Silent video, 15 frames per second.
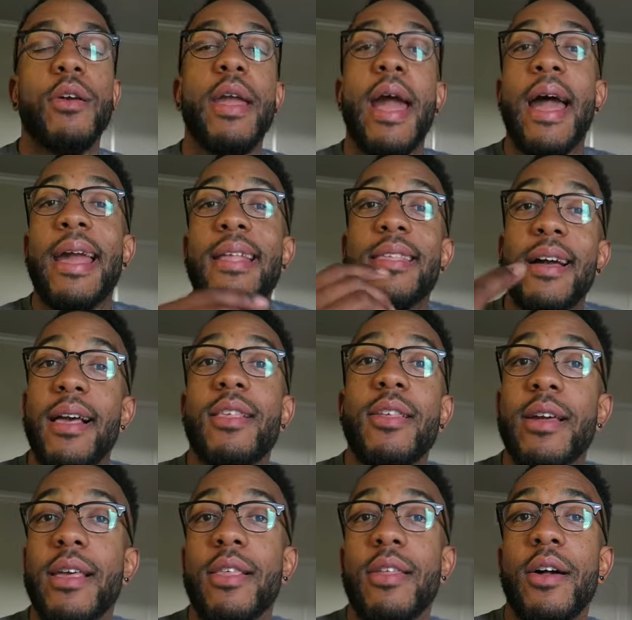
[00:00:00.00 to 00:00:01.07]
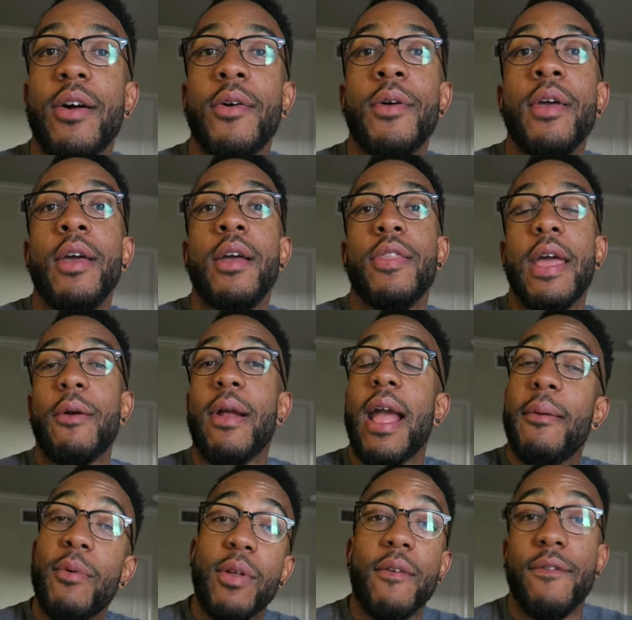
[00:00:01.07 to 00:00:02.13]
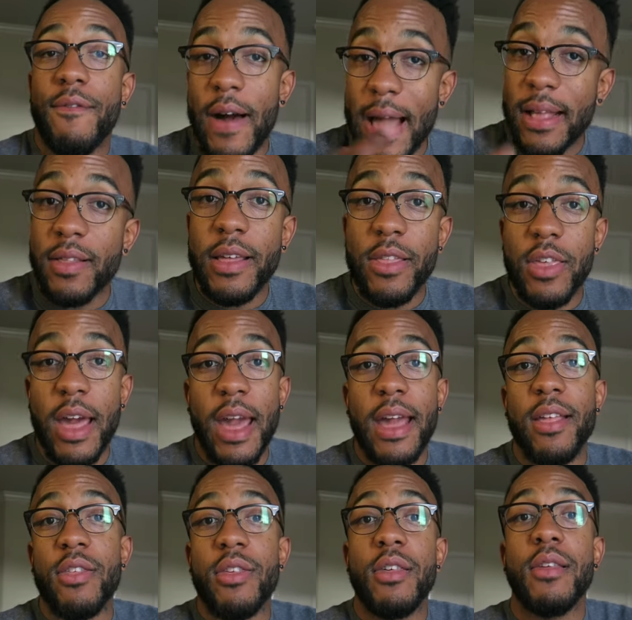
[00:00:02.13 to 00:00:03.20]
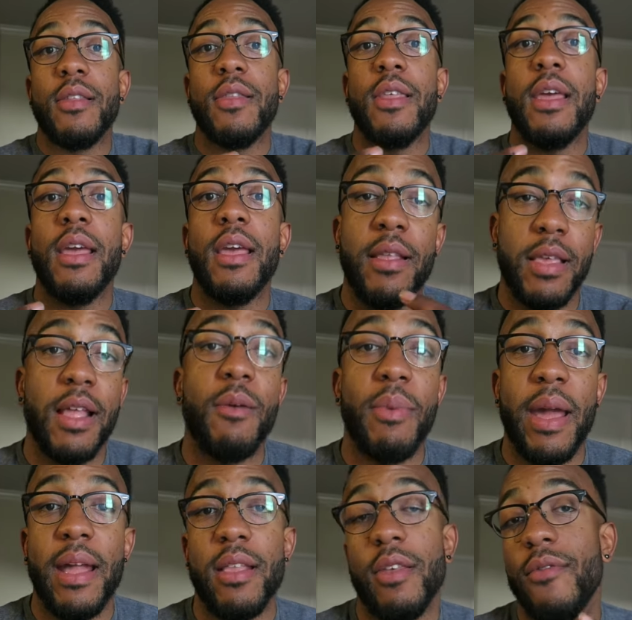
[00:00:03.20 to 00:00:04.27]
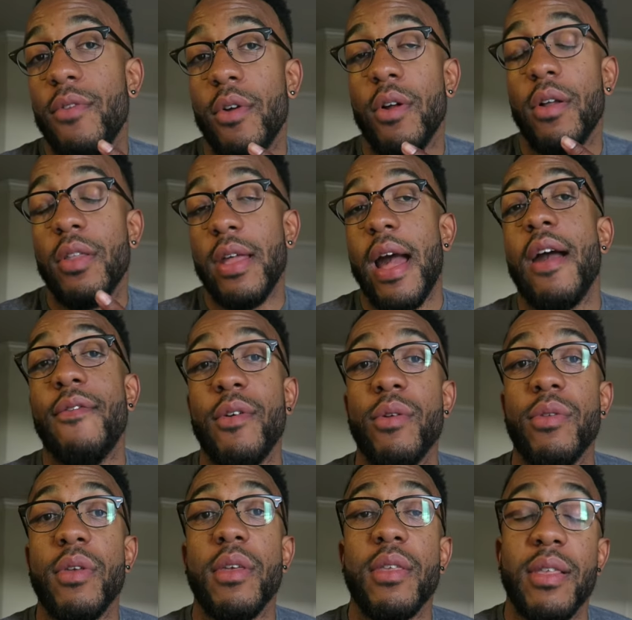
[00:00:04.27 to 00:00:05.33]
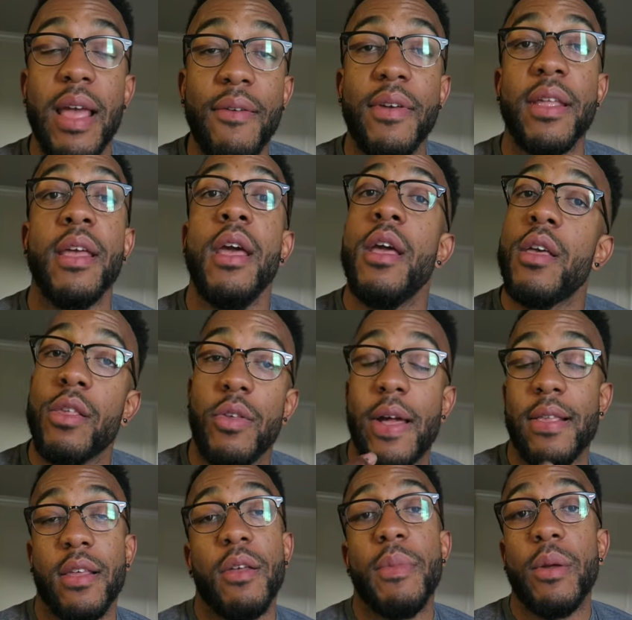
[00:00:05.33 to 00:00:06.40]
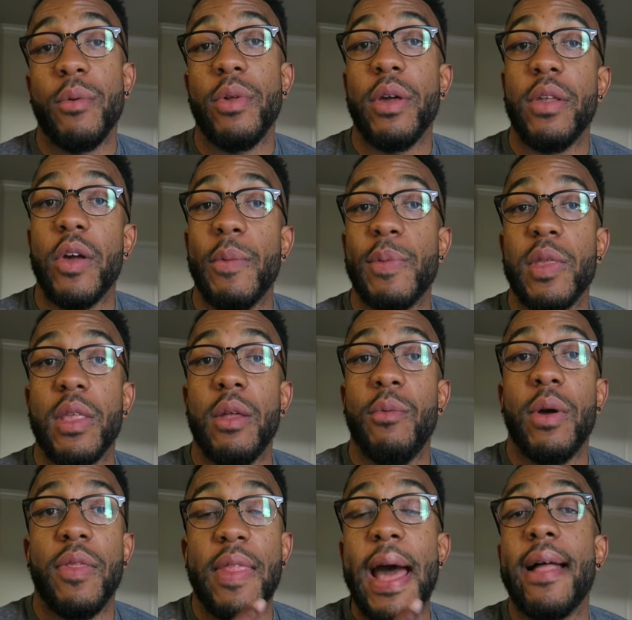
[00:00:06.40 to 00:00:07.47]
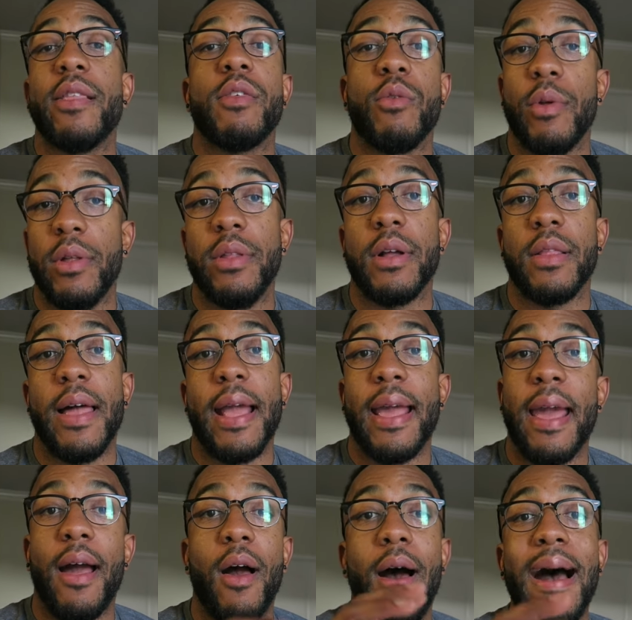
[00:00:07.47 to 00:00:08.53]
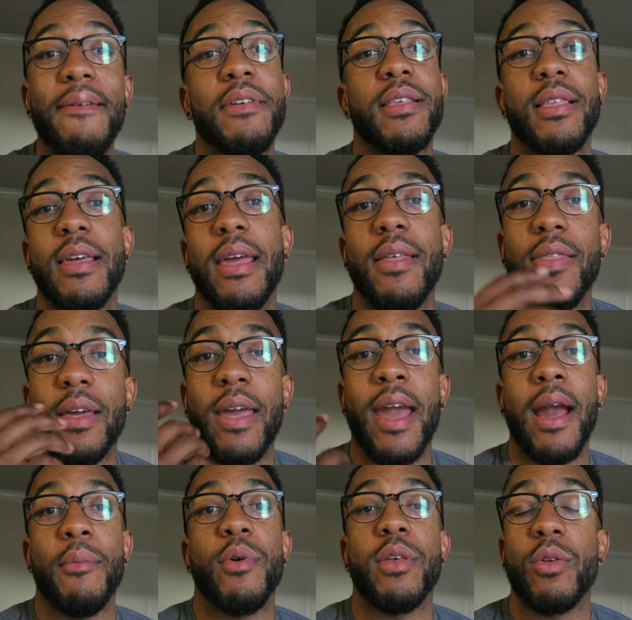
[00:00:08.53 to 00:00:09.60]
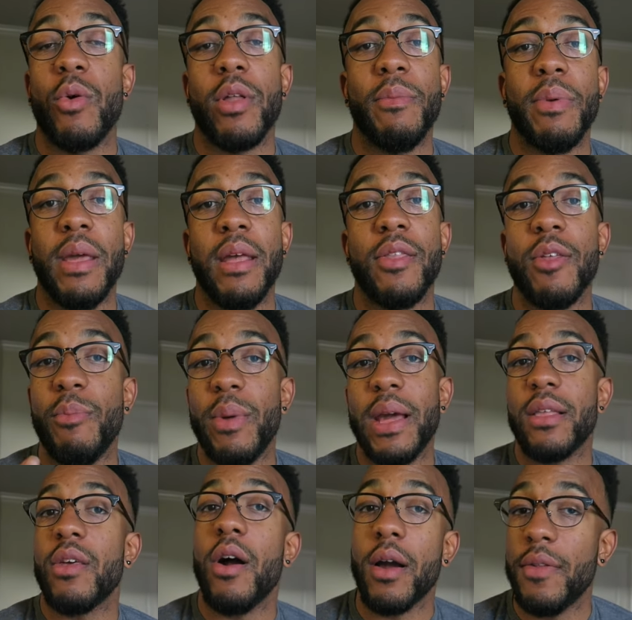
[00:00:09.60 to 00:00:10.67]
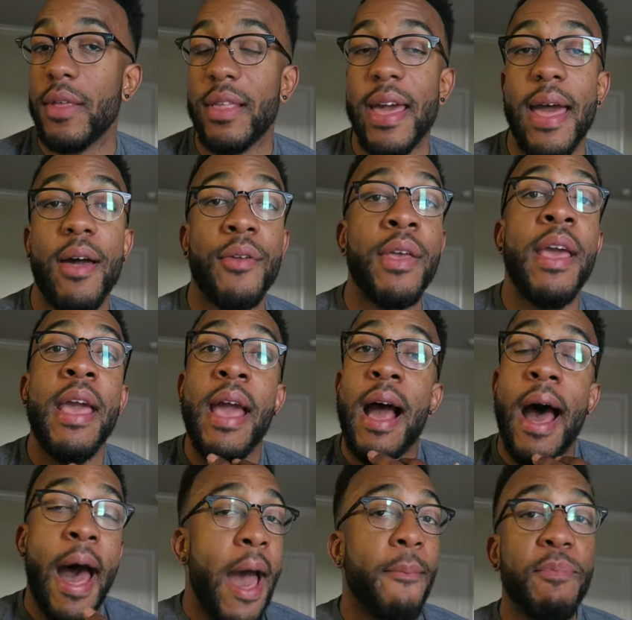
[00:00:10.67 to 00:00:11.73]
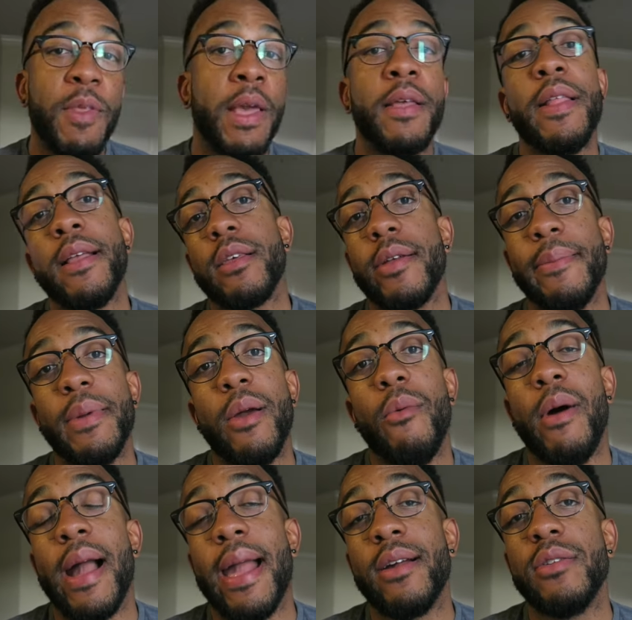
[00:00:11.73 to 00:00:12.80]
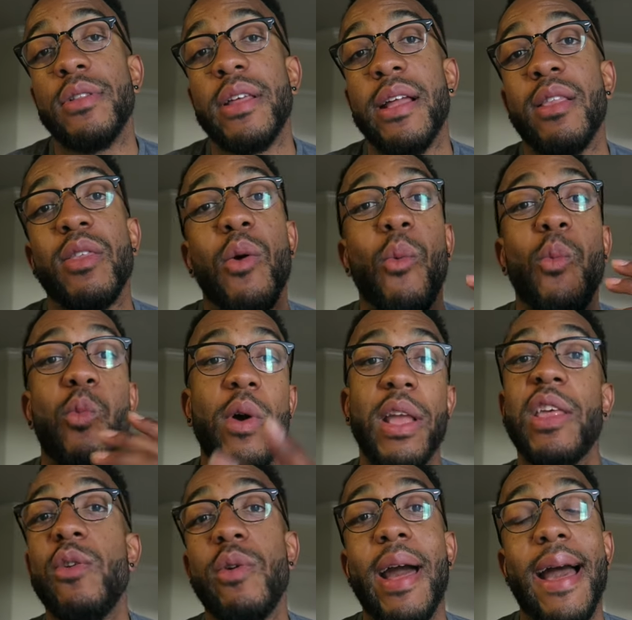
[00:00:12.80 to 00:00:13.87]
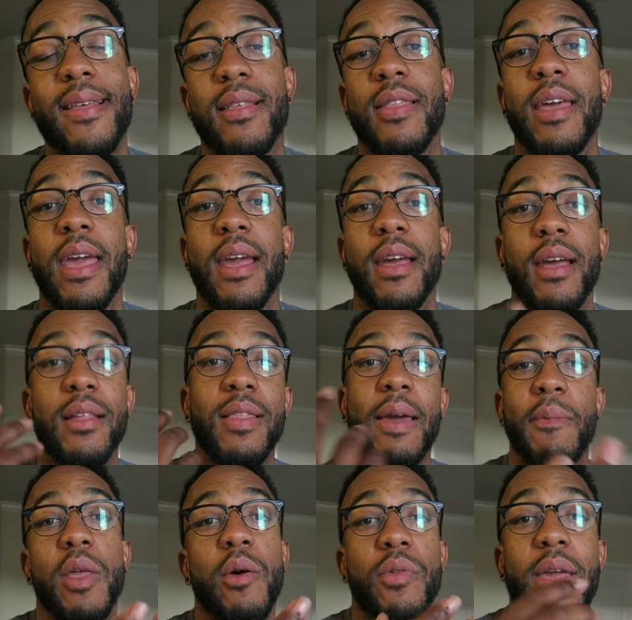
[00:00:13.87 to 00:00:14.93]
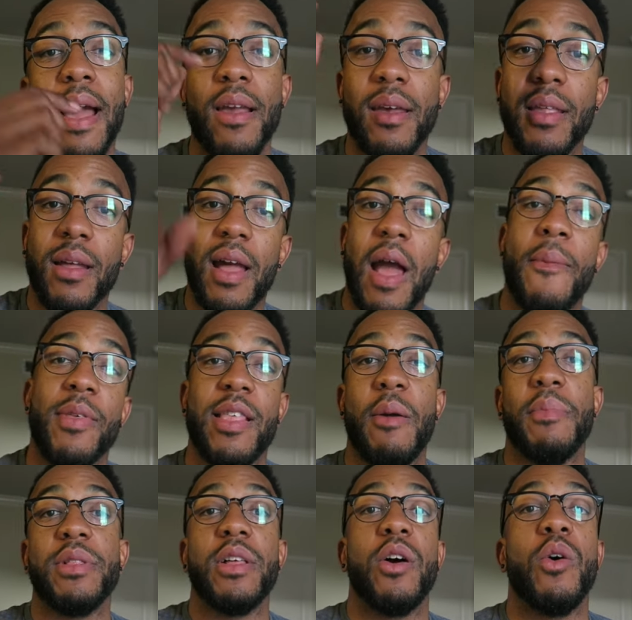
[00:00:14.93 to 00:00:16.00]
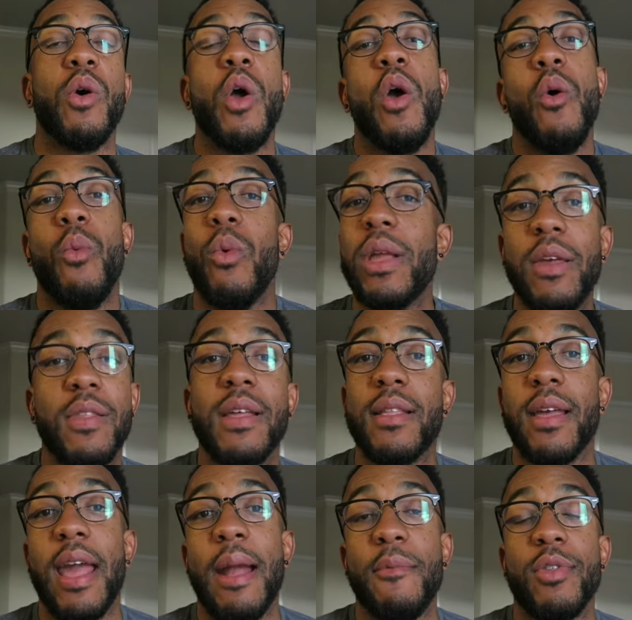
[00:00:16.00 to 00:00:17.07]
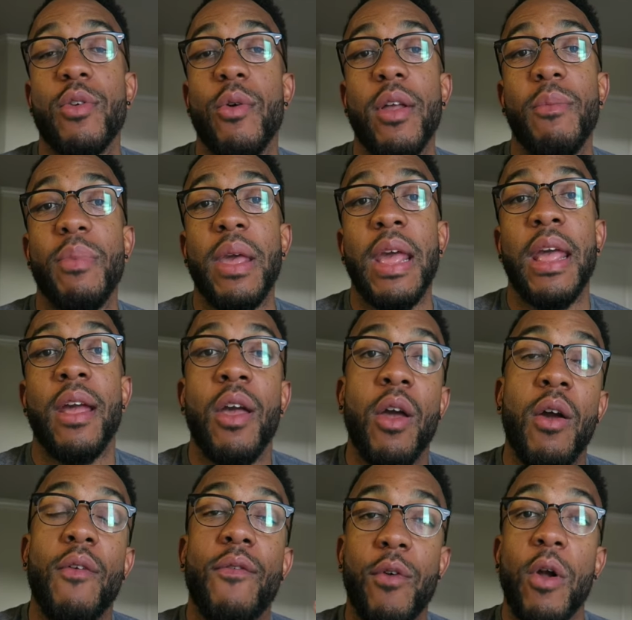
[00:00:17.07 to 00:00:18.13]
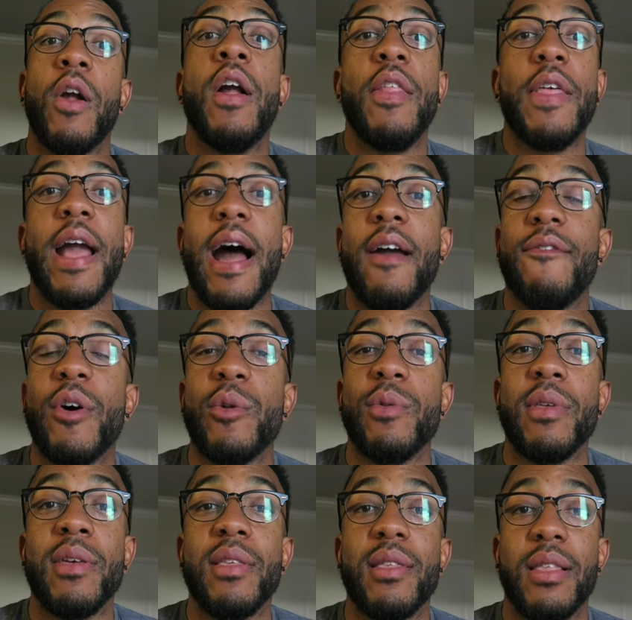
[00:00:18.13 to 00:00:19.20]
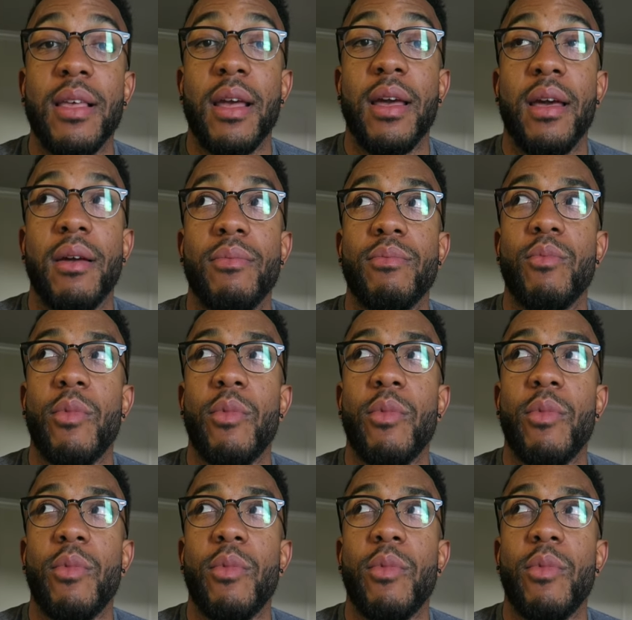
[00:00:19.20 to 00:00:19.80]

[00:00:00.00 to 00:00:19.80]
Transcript: So yeah, it does look as though they were able to finally change the antenna bands for the iPhone 7. So that's gonna be really dope to see what that's gonna look like. Obviously, the camera is going to be the big talk of the town. I'm thinking that's gonna be a wide angle lens. What do you guys think? Let me know down in the comments down below. What do you think the camera is going to be for the iPhone, uh,